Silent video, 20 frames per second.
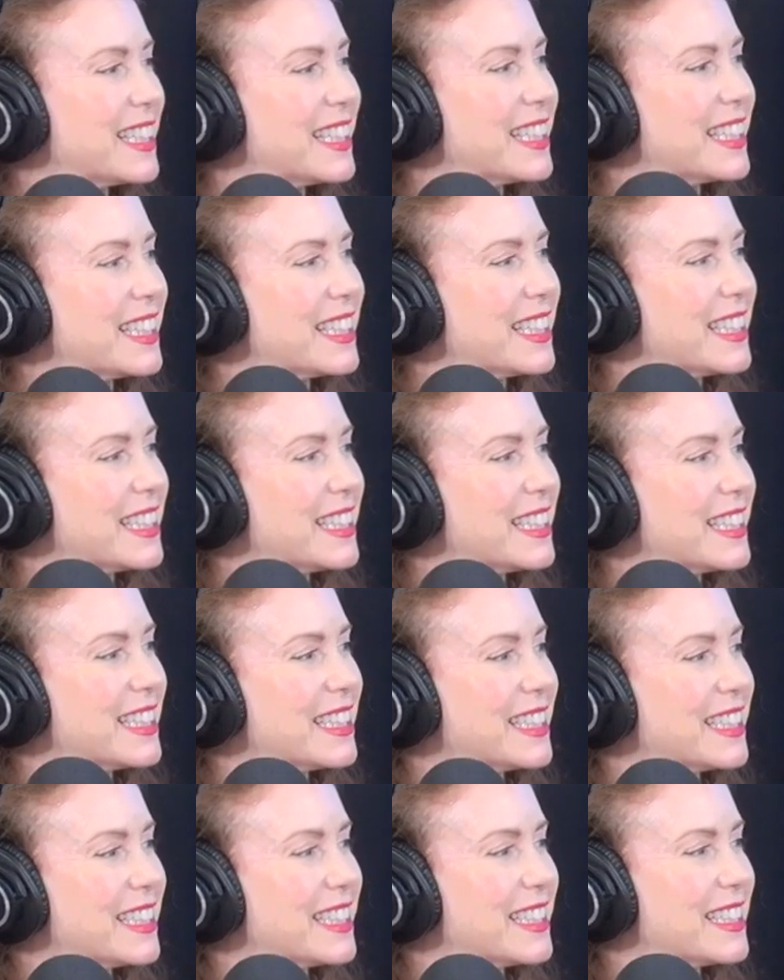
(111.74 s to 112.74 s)

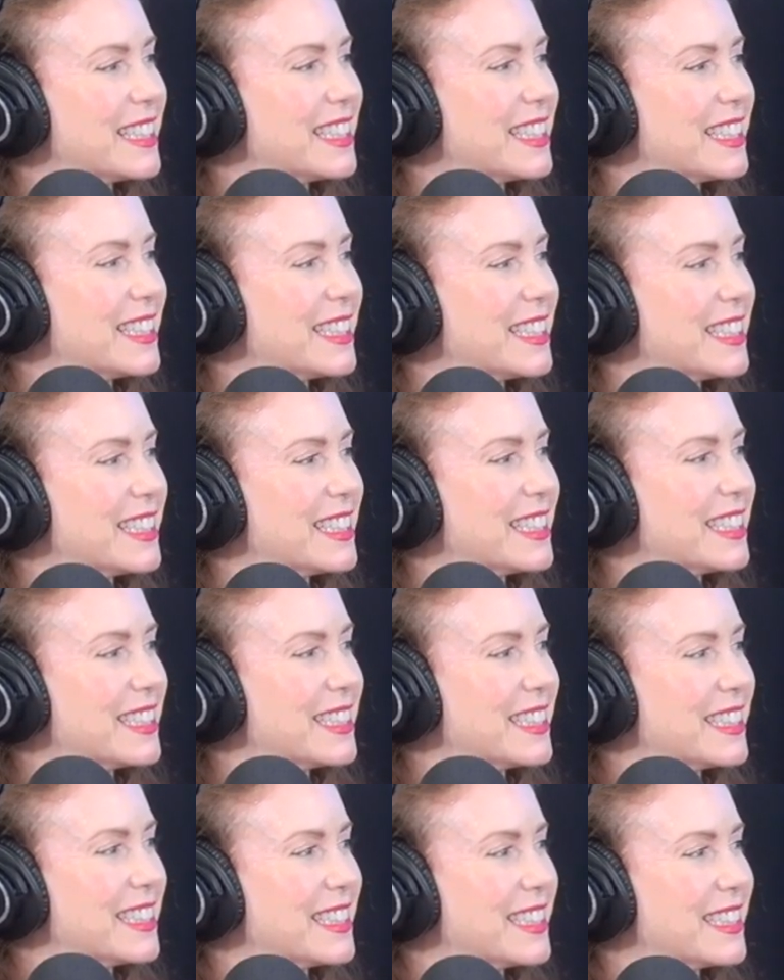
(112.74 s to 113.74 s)

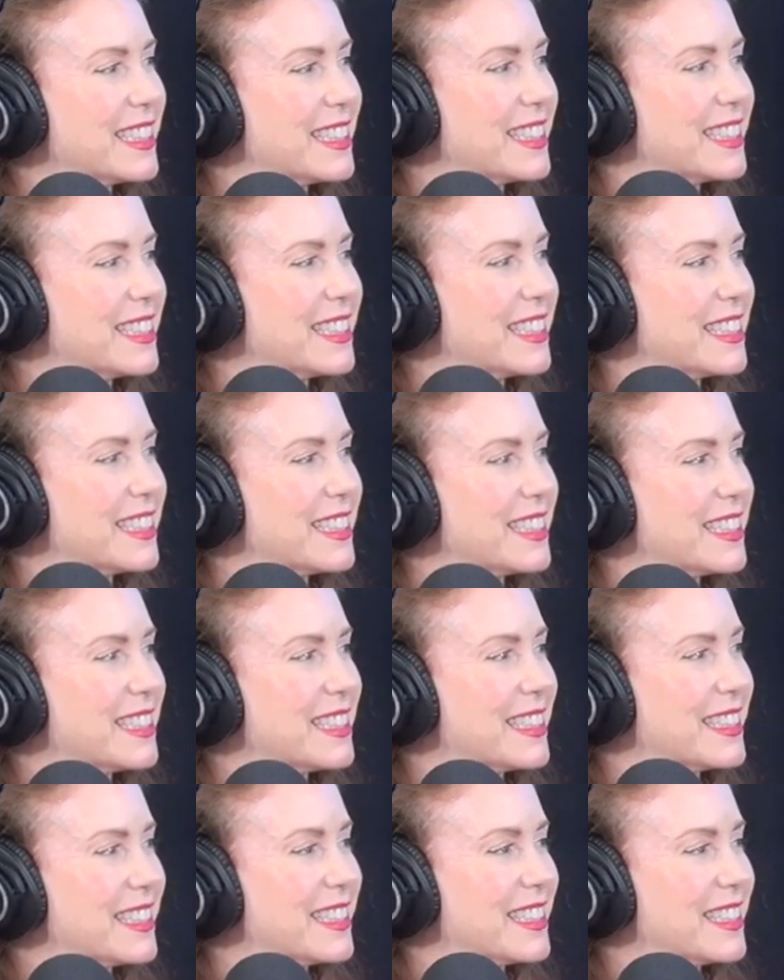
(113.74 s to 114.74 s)

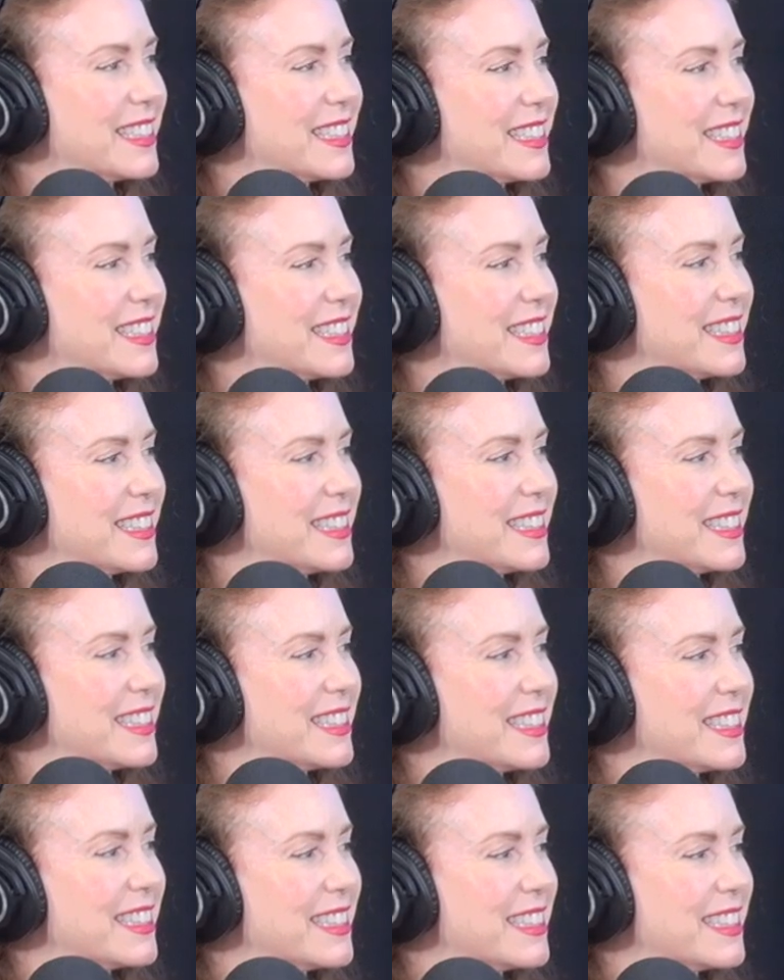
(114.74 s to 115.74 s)
[no speech]